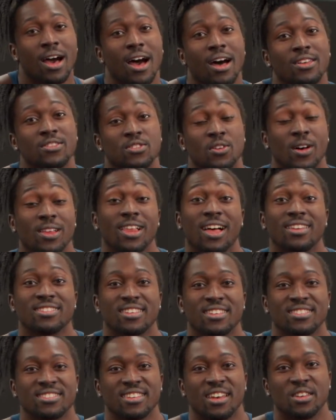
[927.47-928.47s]
So our last
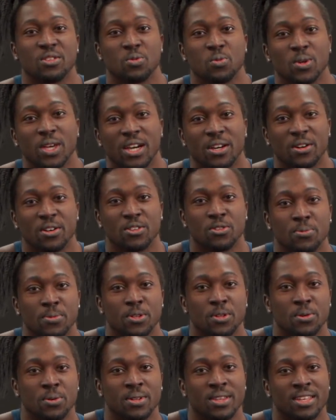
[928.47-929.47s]
exercise we are going to be
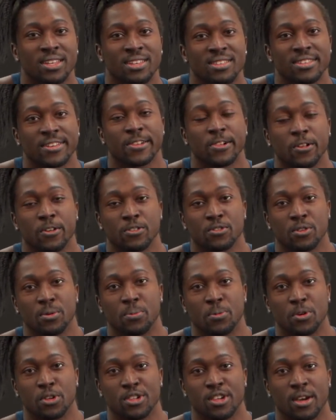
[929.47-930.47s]
doing is a close grip
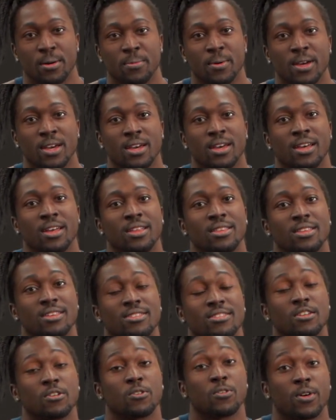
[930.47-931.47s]
push-up. This
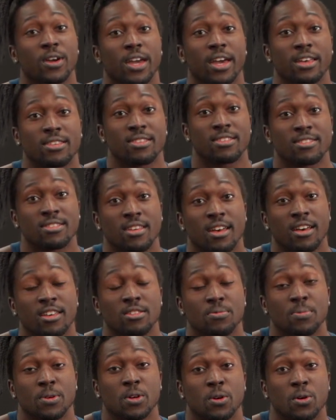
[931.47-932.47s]
is a great exercise
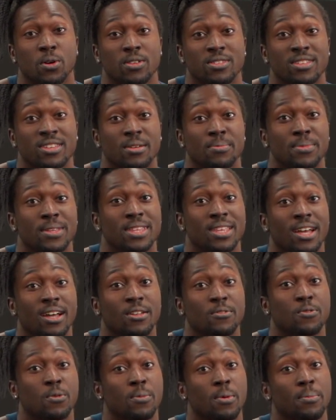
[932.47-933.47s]
because it can be
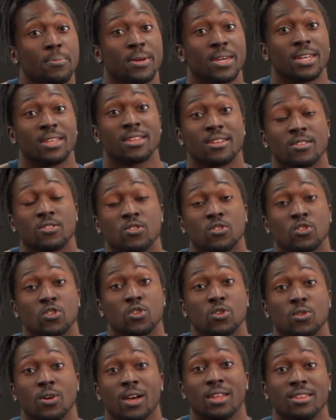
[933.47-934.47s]
done from a beginner
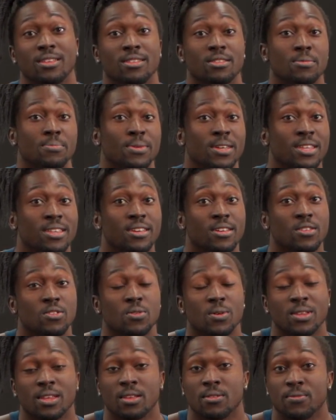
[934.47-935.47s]
to an intermediate
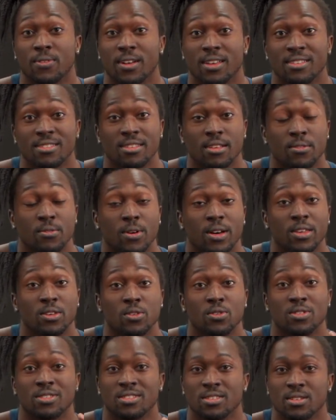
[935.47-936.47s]
to an advanced level, and
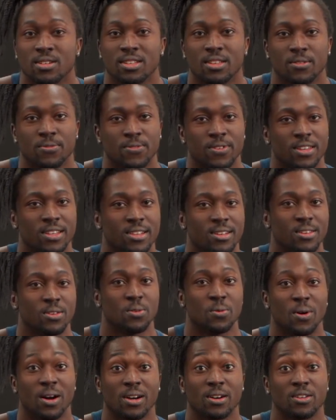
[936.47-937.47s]
you're still gonna feel it.
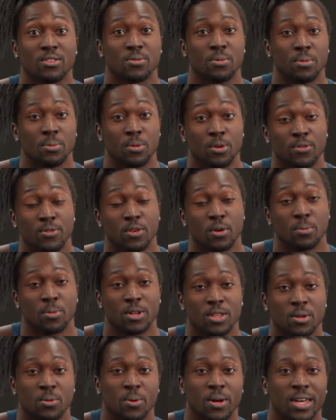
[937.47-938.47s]
You are going to be moving your
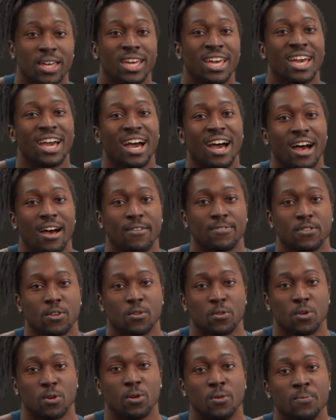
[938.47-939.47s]
body weight
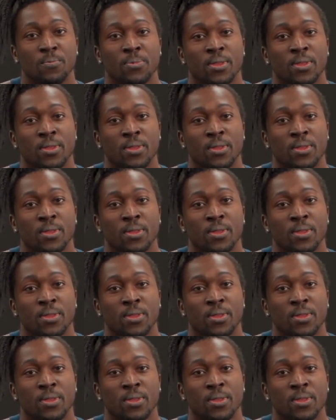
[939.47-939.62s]
after all.